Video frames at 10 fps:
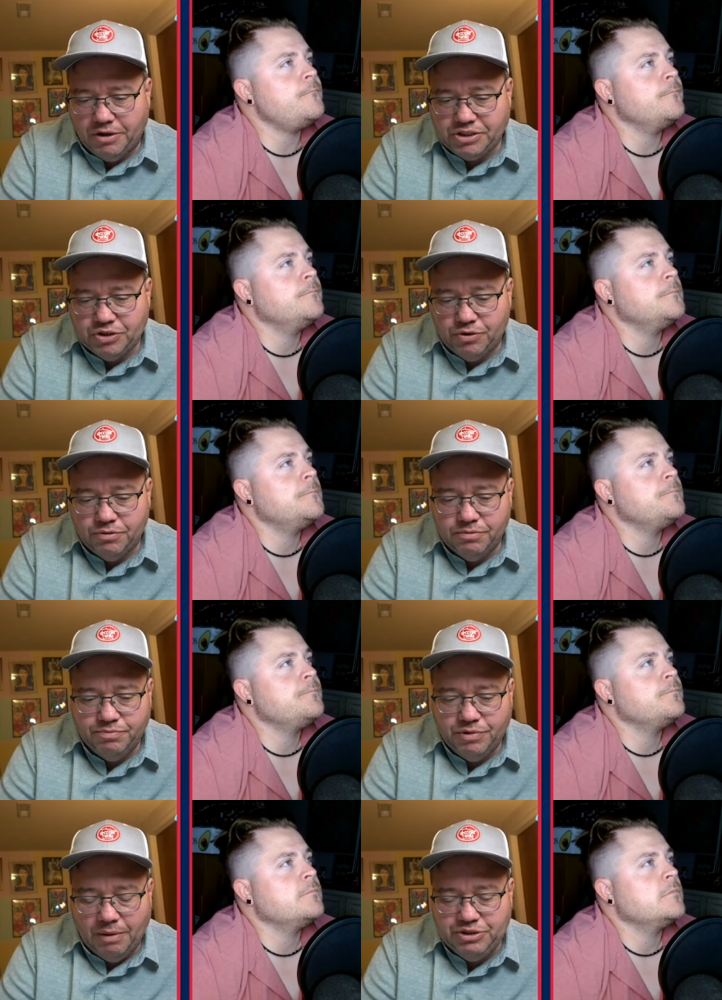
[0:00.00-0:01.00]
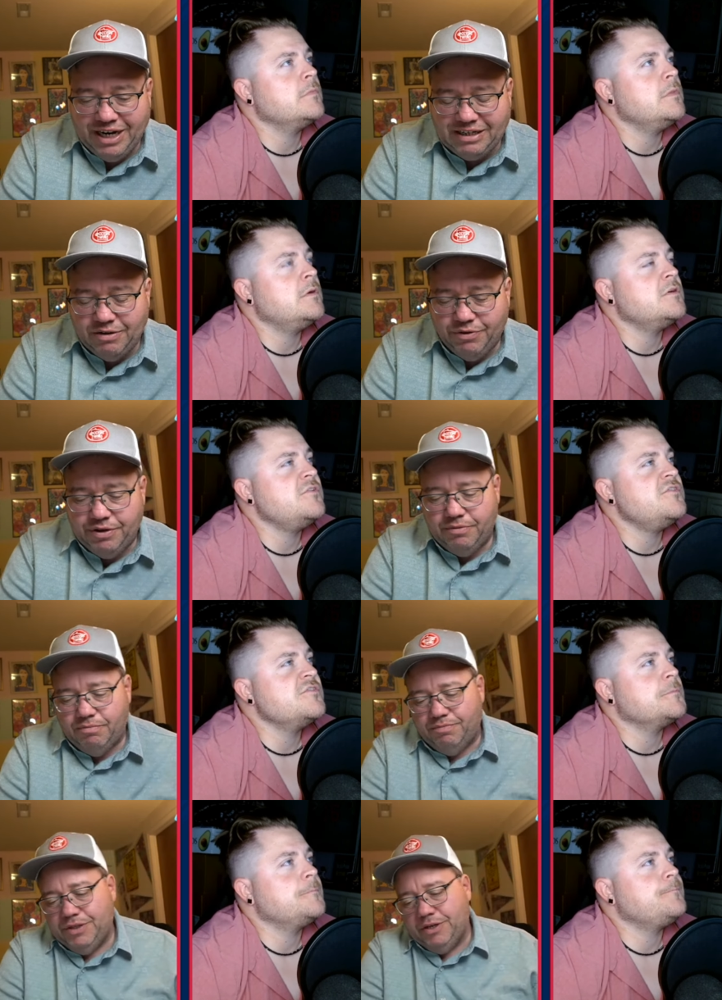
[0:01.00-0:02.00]
Speaker 1: also objective and,
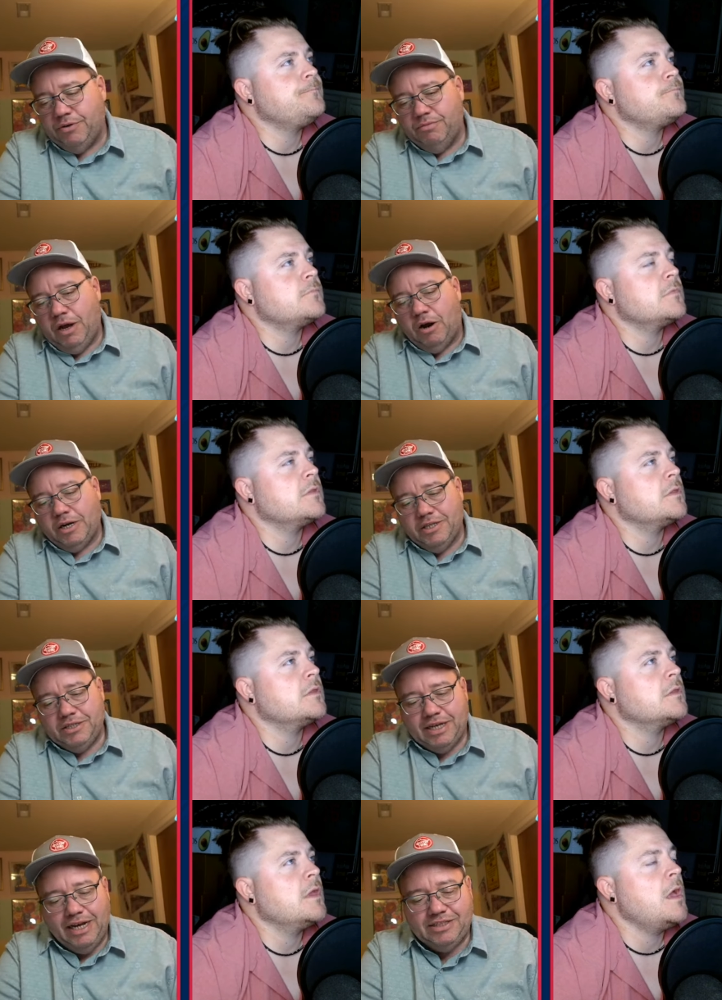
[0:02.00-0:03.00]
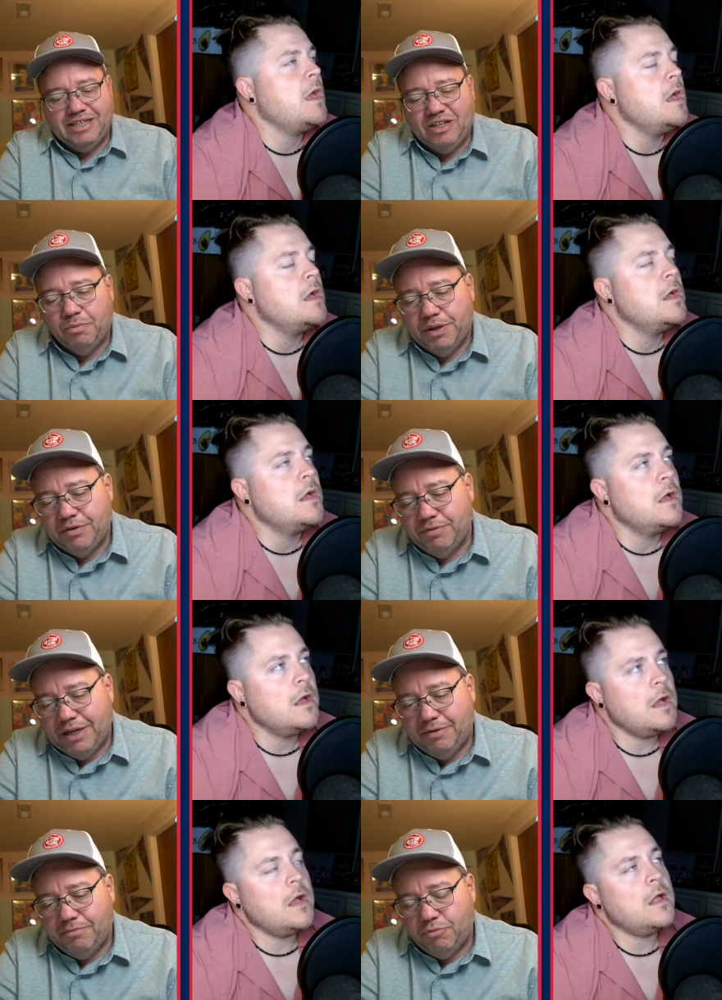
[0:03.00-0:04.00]
you know, hard on these guys a little bit,
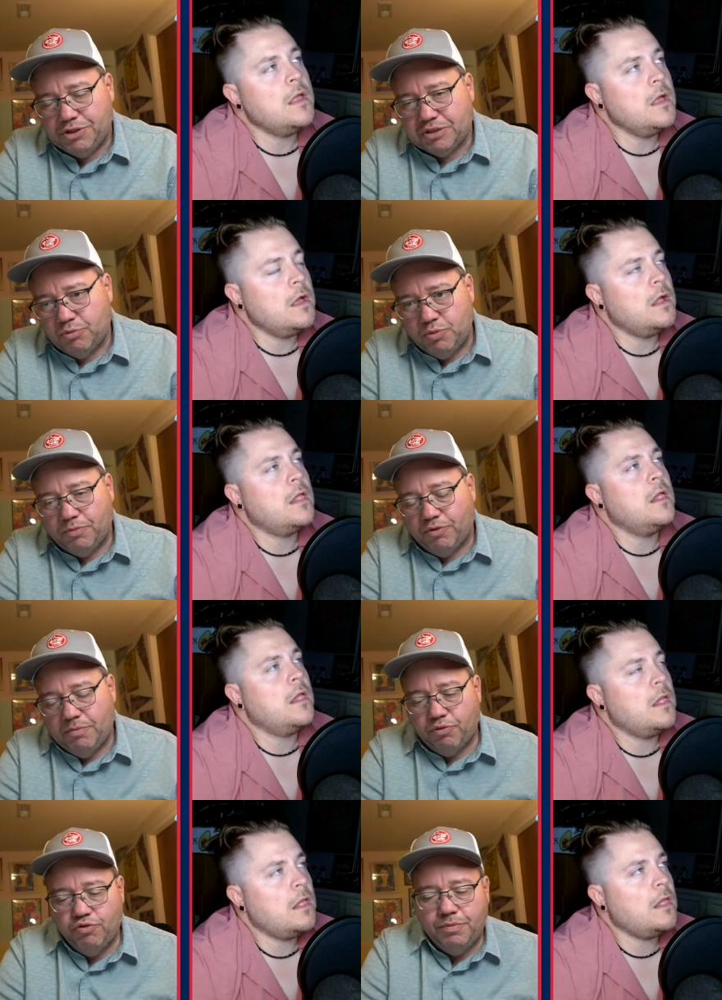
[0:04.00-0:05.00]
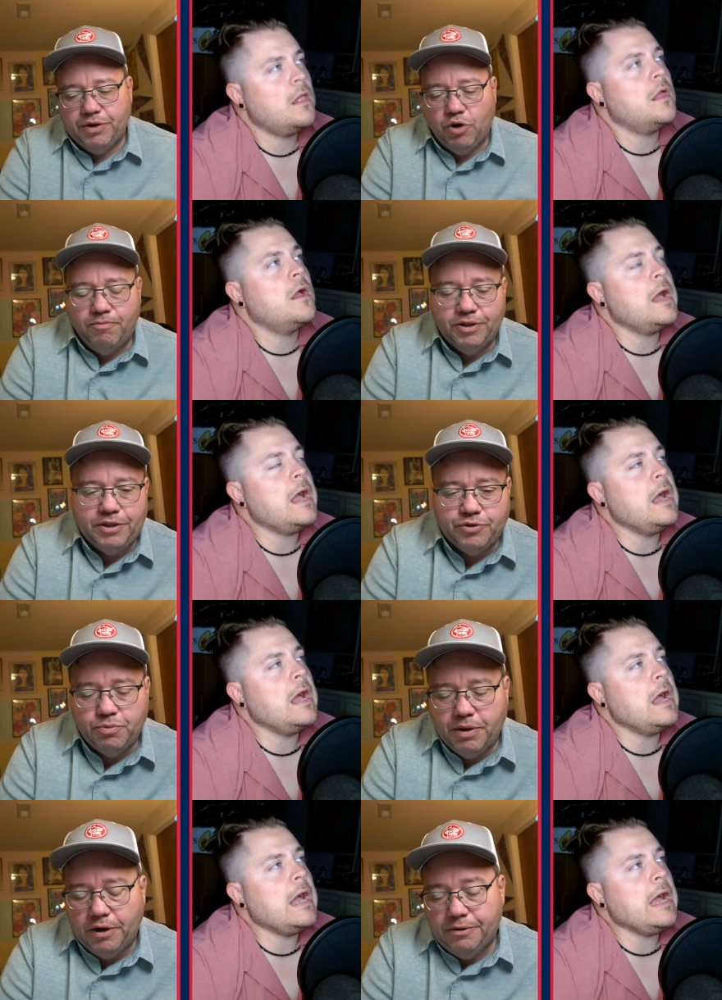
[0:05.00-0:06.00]
and with some room for improvement. Hopefully they'll do
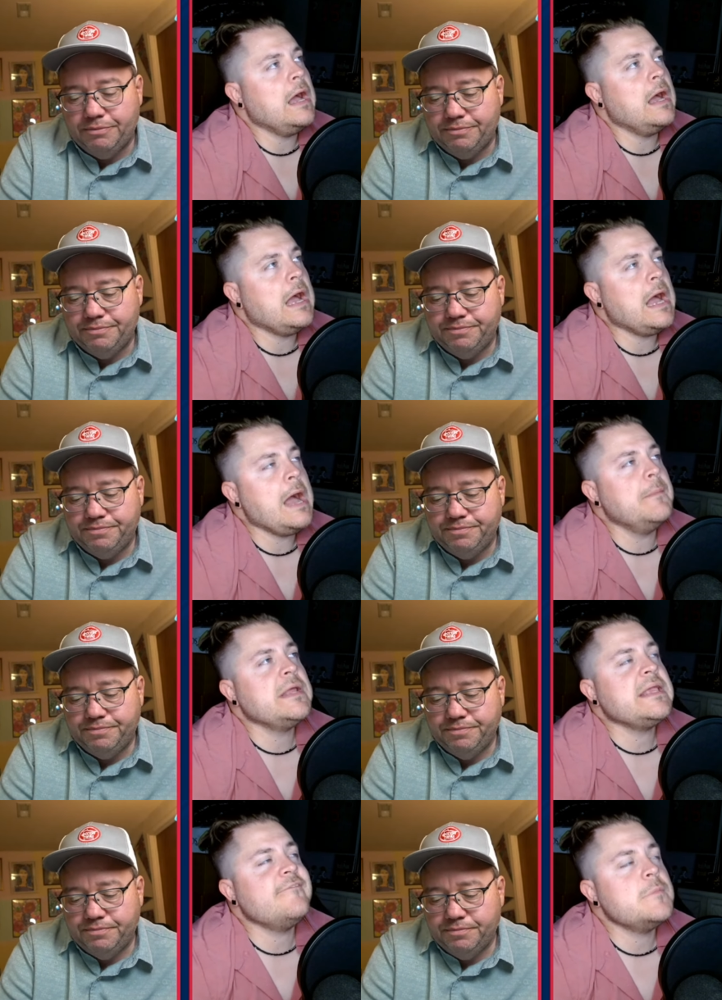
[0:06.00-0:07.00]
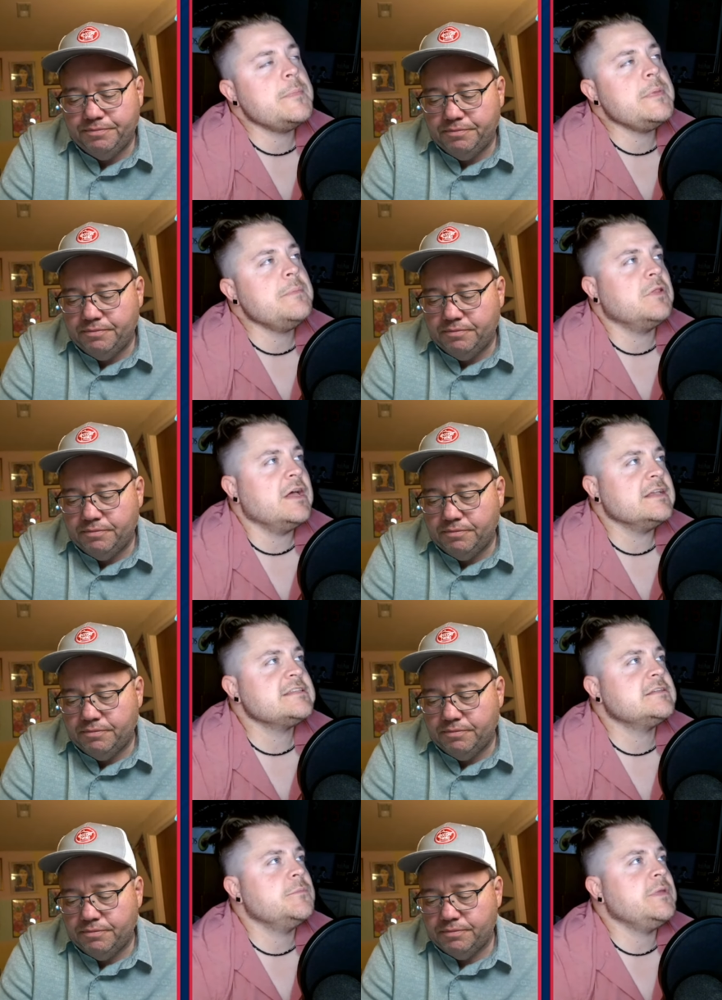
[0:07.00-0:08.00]
Speaker 2: better. I'm going to give him a B
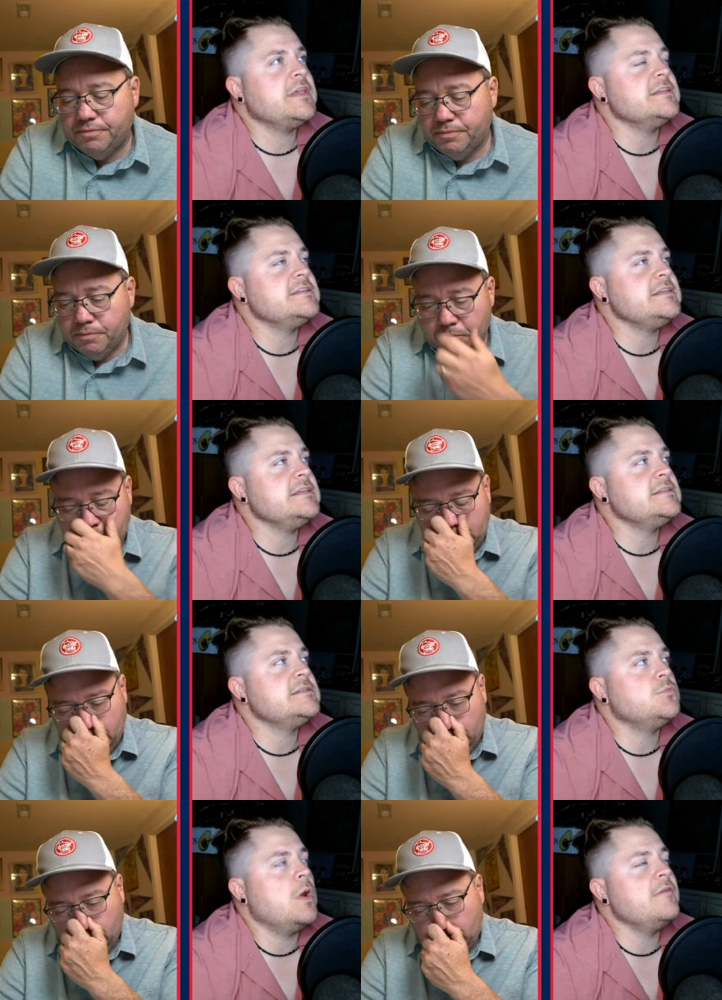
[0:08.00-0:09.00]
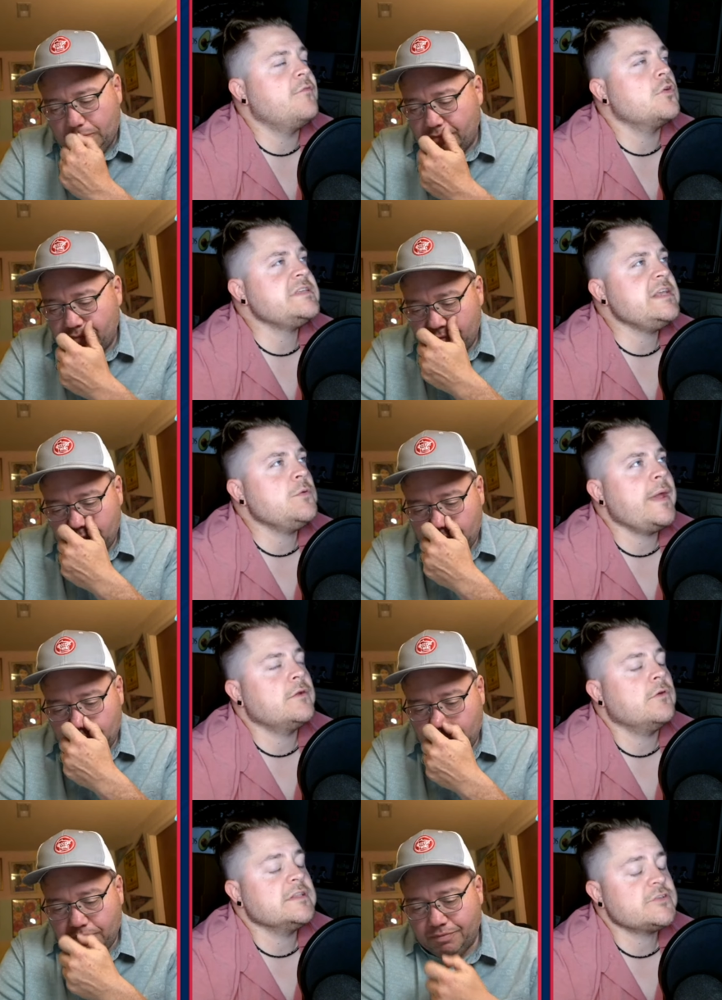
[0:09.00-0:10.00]
plus because he's one fourteen
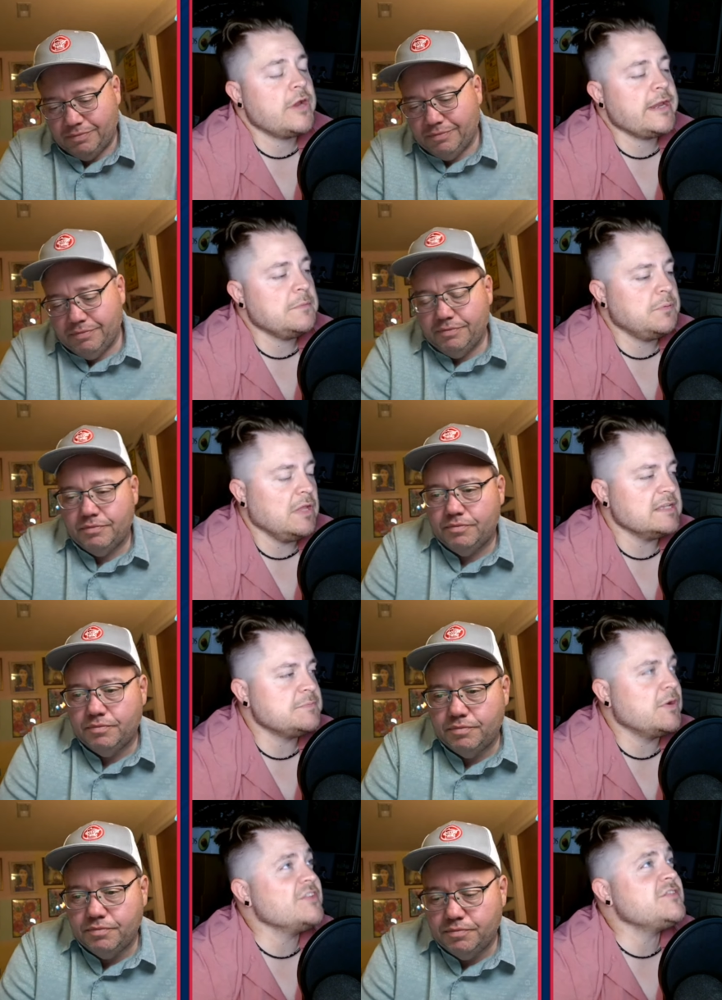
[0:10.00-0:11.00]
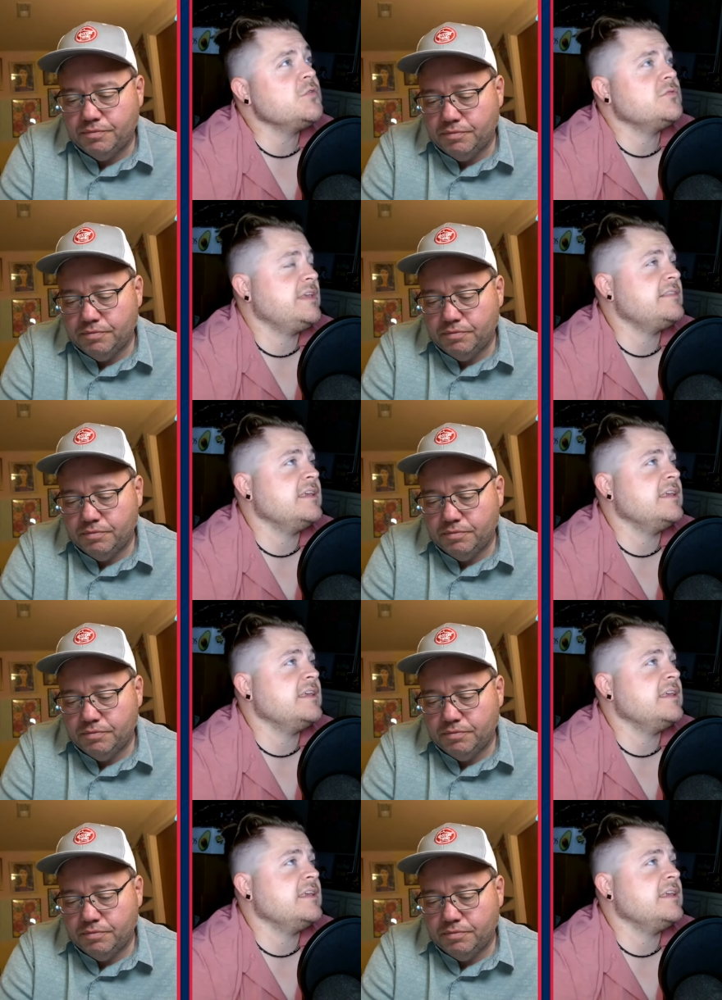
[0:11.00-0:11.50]
weighted runs created plus, but also get